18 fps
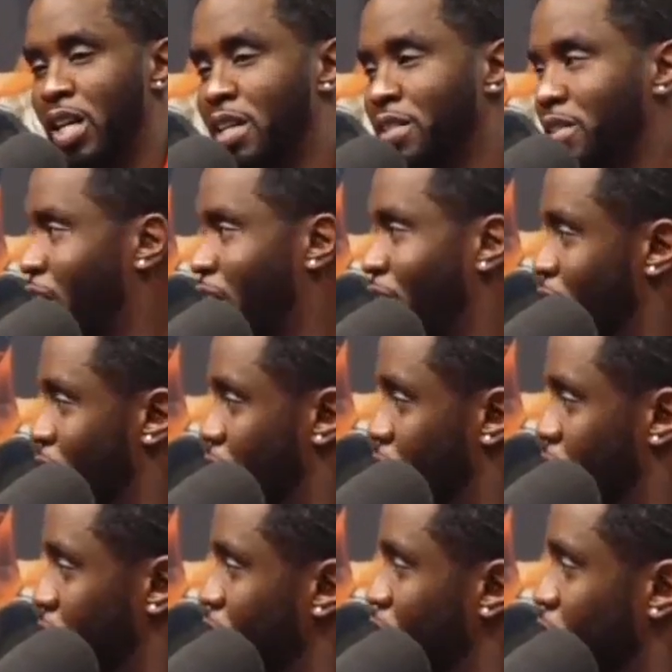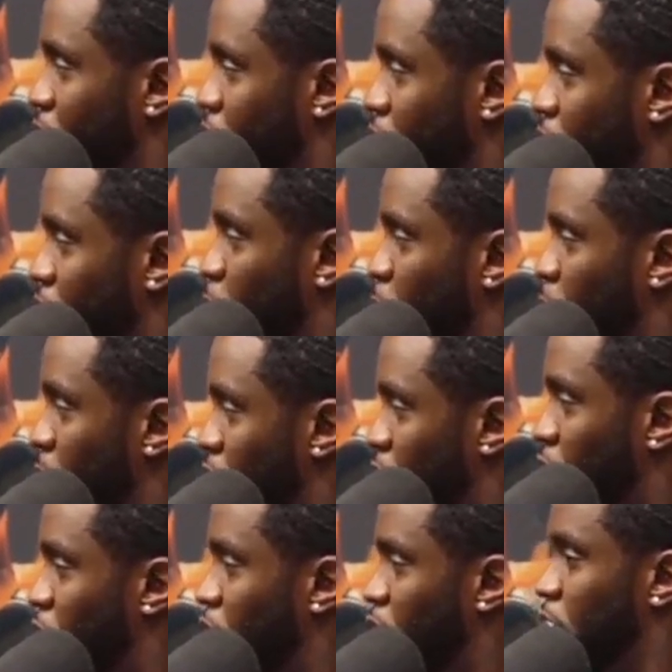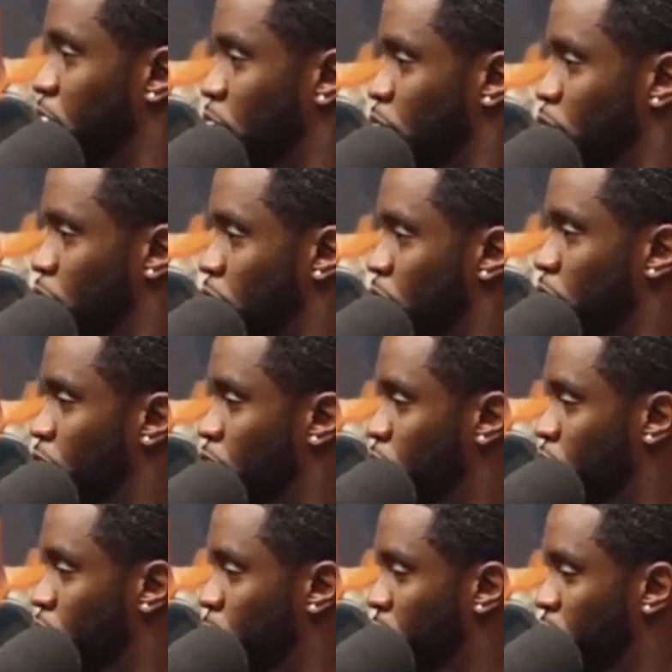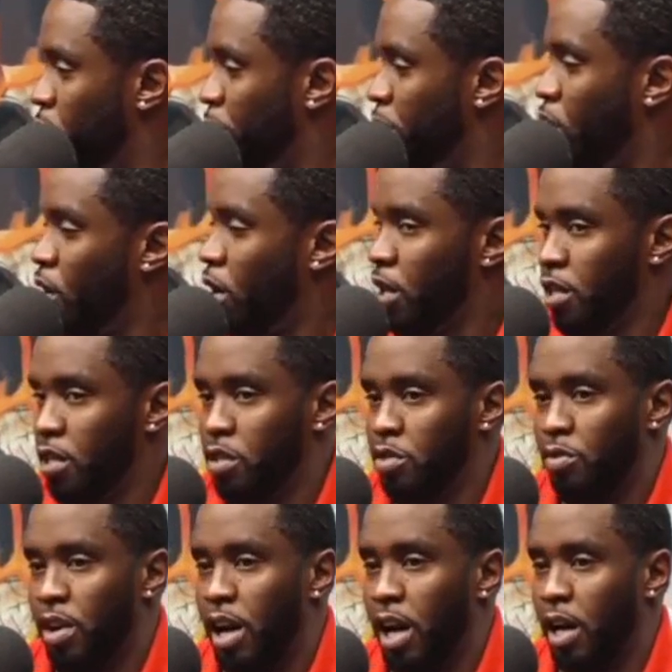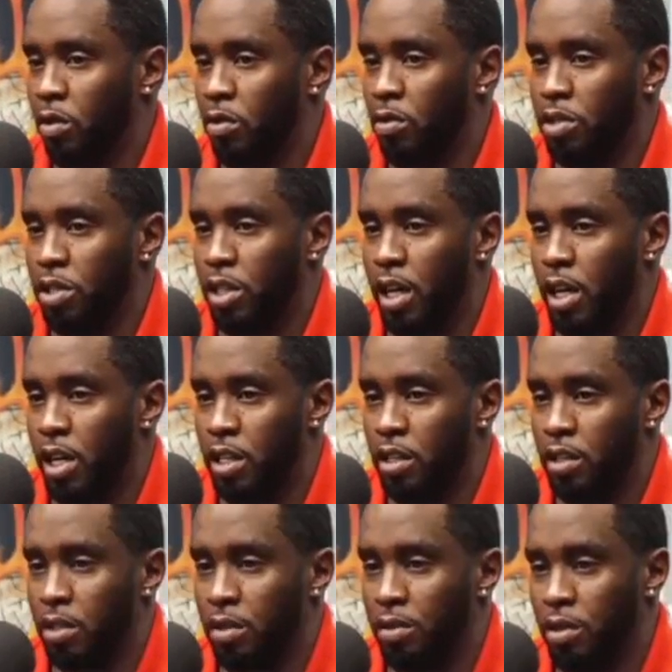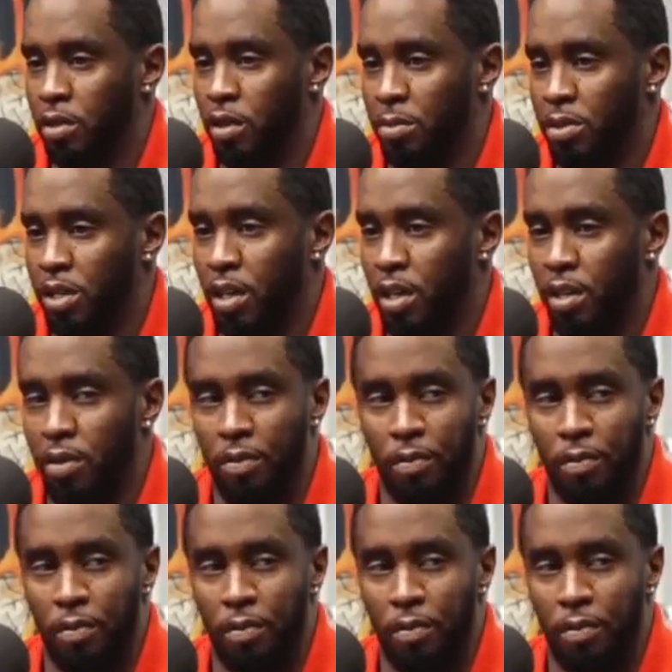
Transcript: that's kind of the season that I'm in, to really, really be a part of this radical change. You know what I'm saying?